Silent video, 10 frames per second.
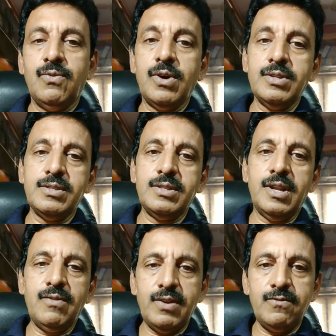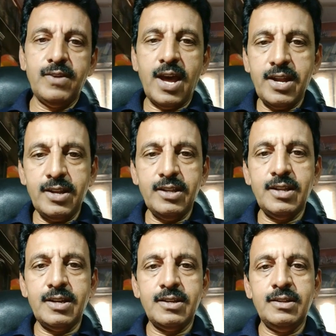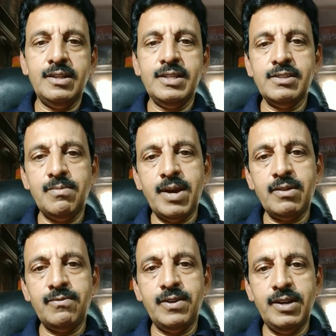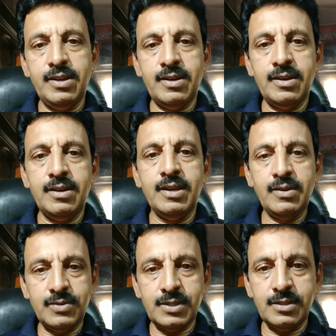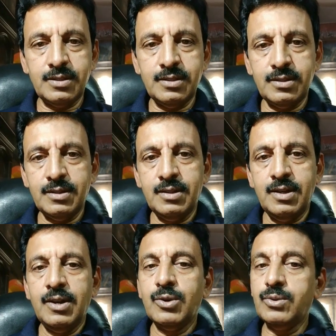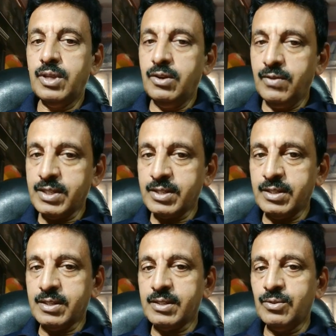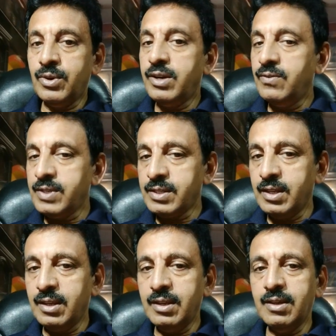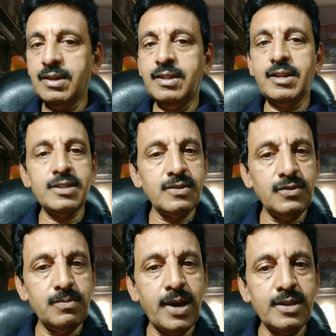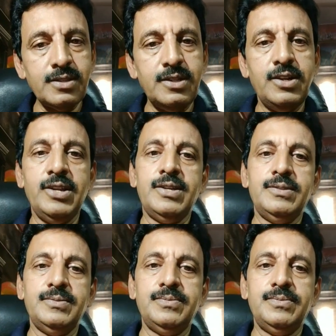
What is the level of guarantee that uh, the Reserve Bank of India gives to the investors who are investing in the rest of the banks in India?